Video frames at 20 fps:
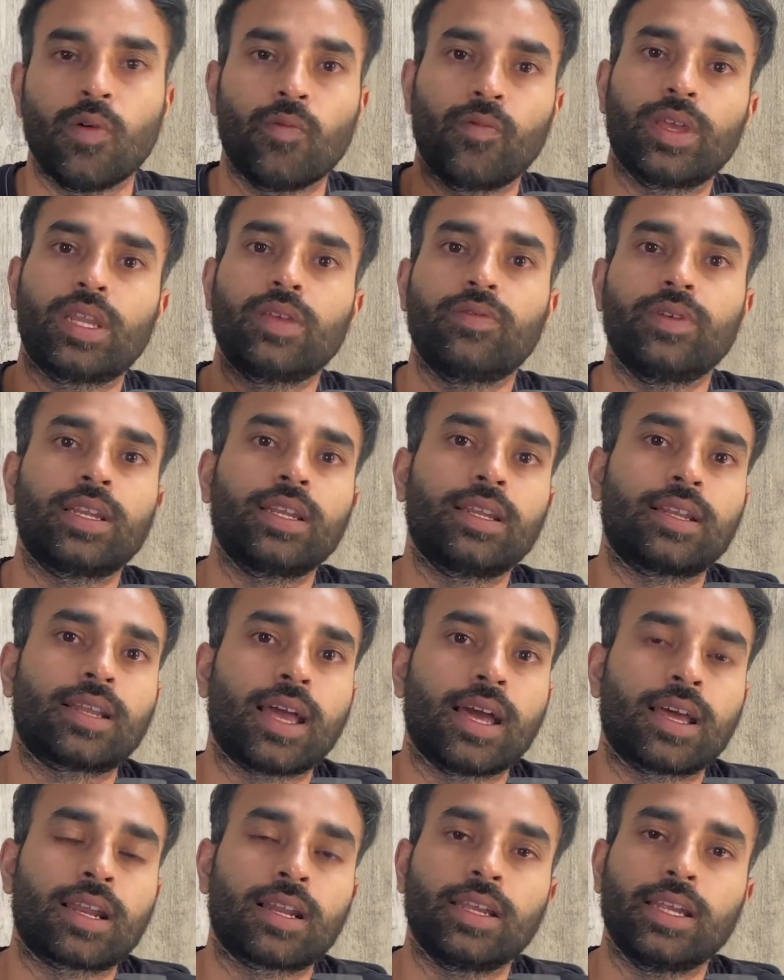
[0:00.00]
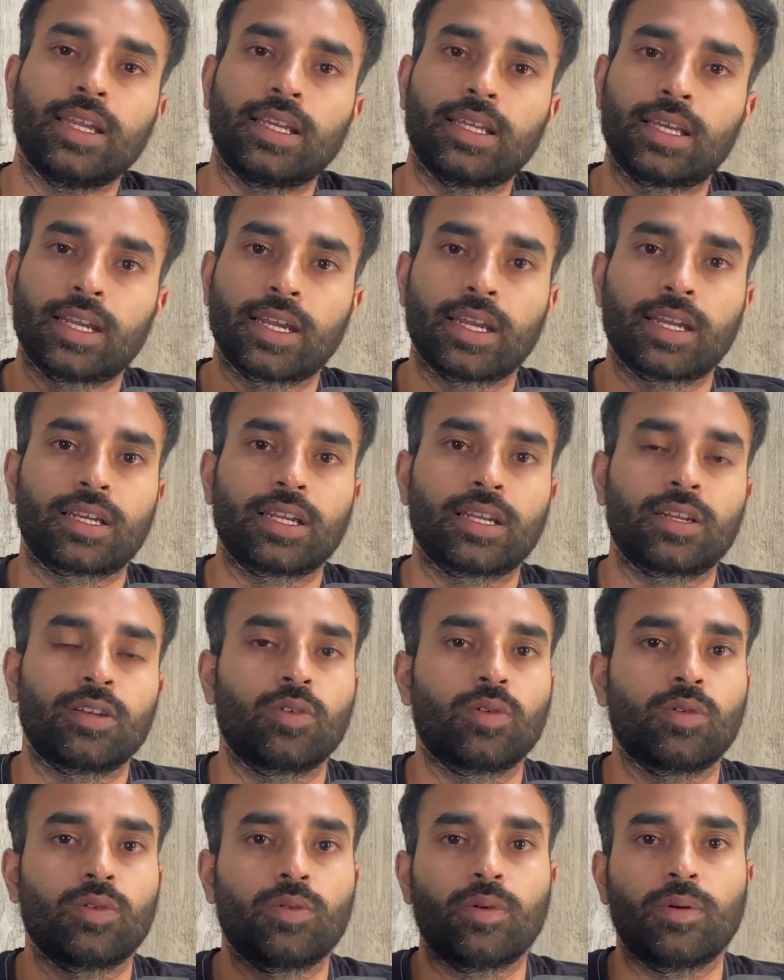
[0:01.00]
Very rarely it created
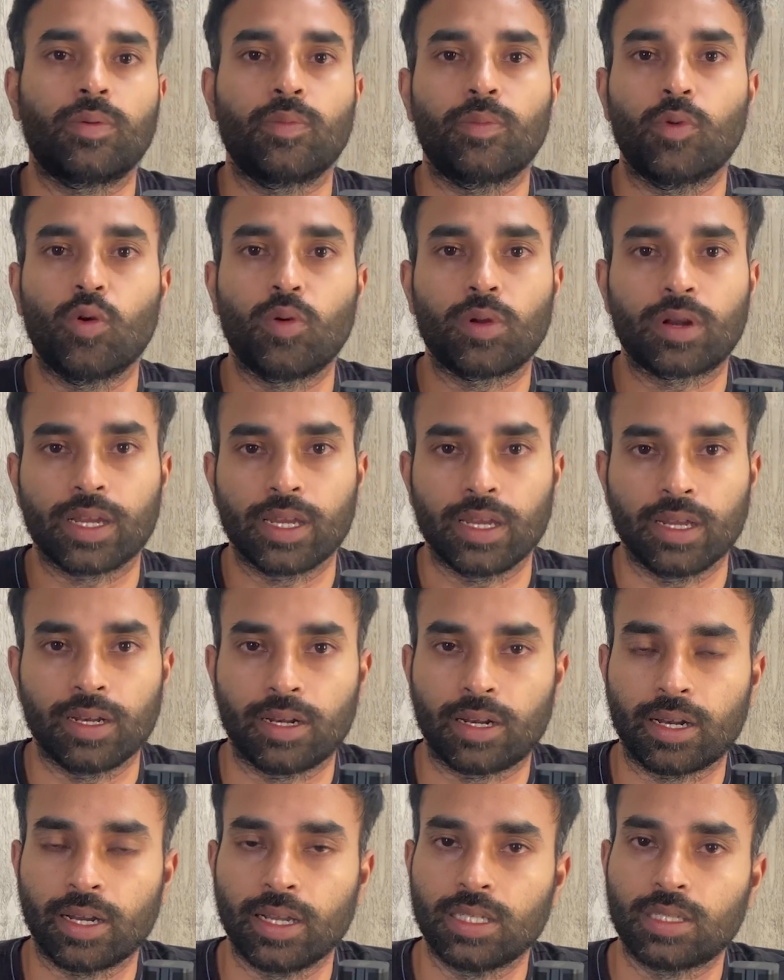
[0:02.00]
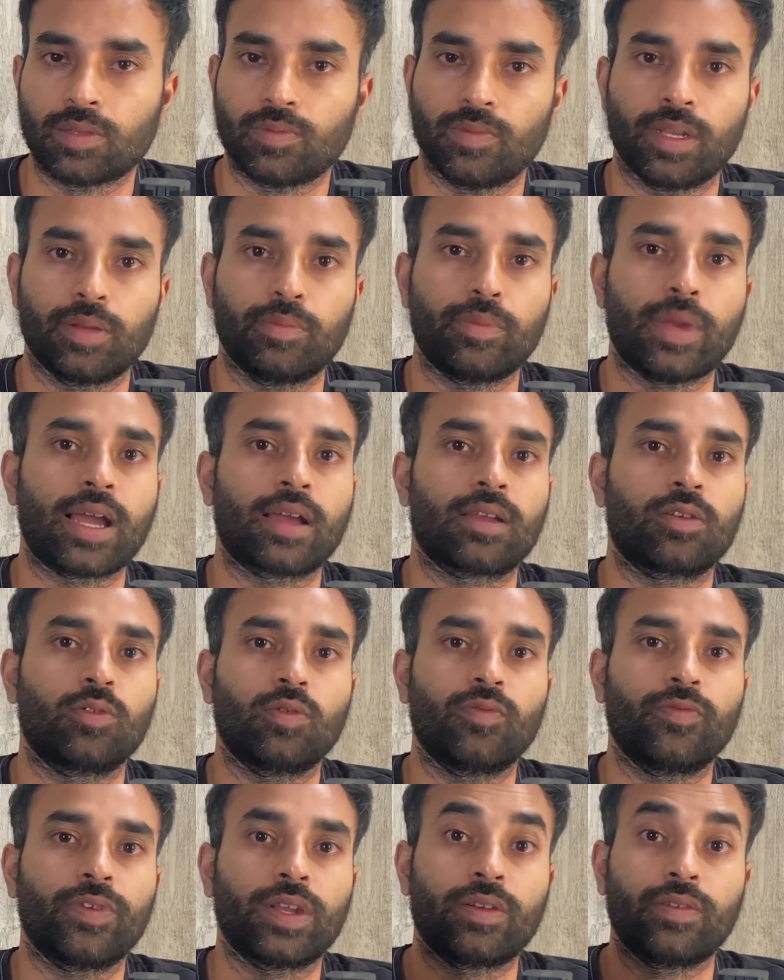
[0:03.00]
more re-entries when
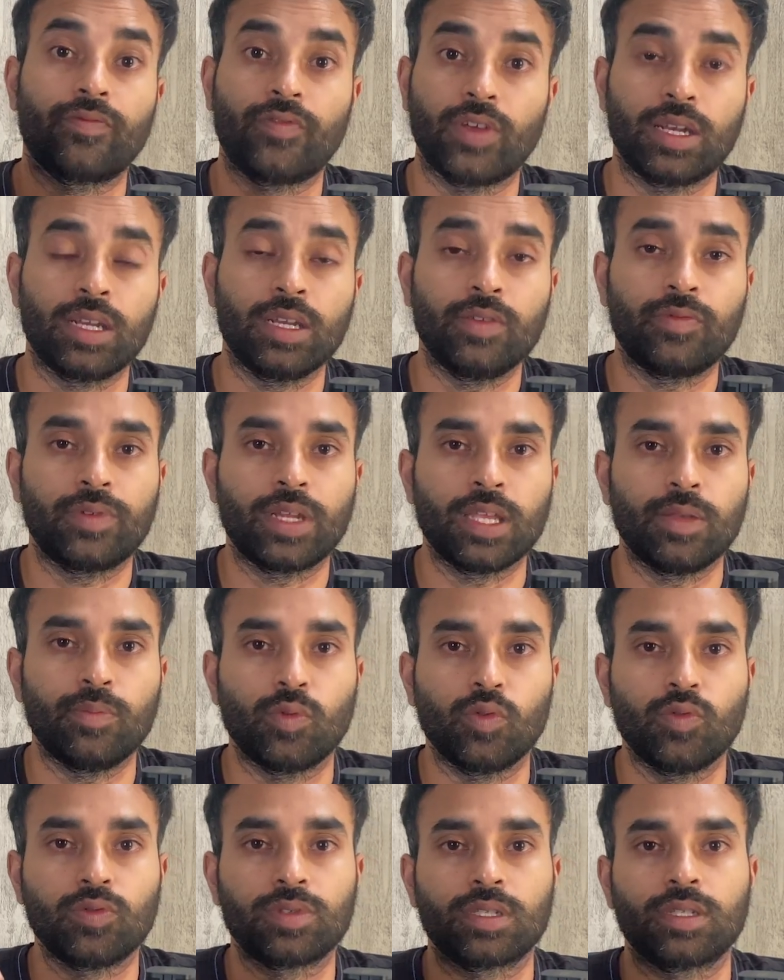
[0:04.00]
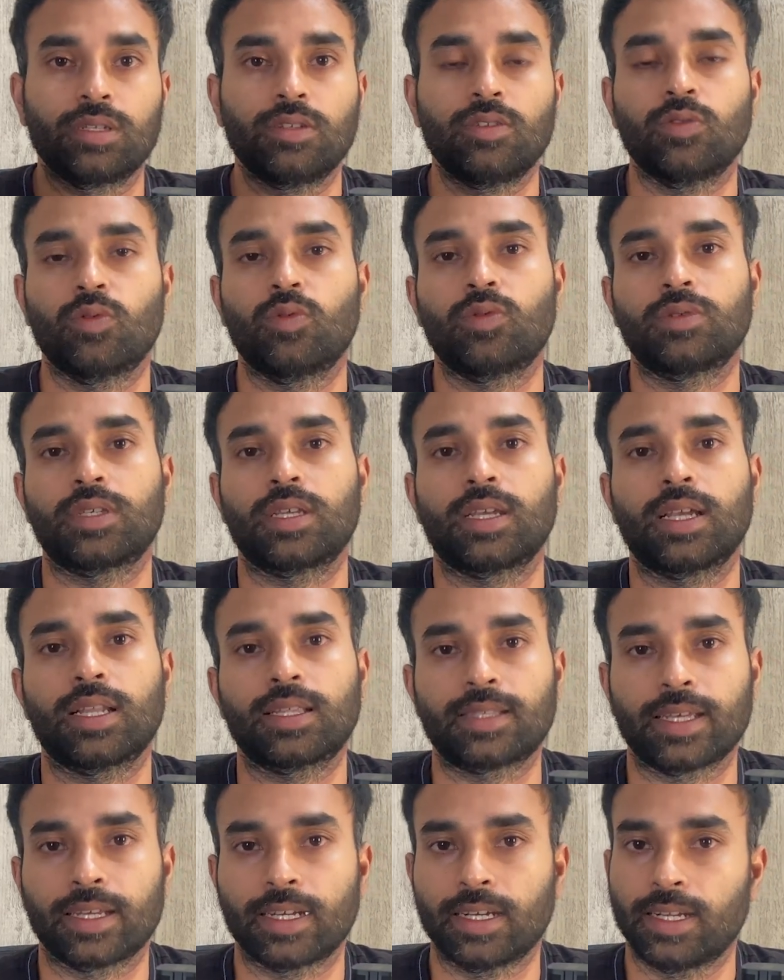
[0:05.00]
when FINNIFTY moves in single
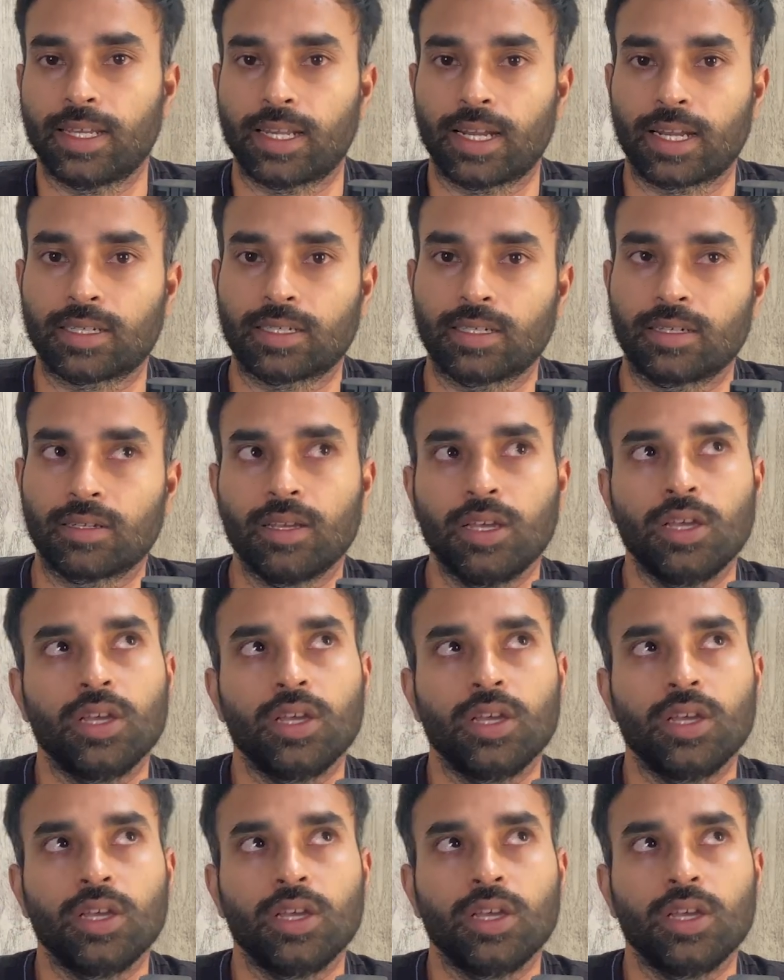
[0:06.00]
sided direction.